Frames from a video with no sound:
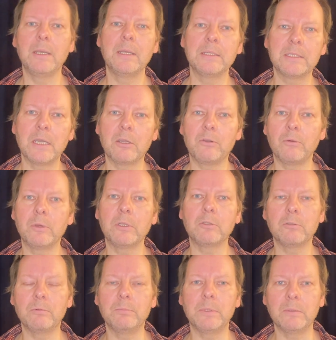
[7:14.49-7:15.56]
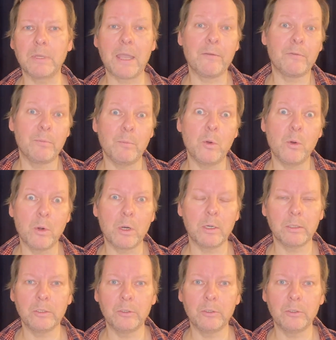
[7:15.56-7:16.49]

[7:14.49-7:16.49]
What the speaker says: They are going to have more,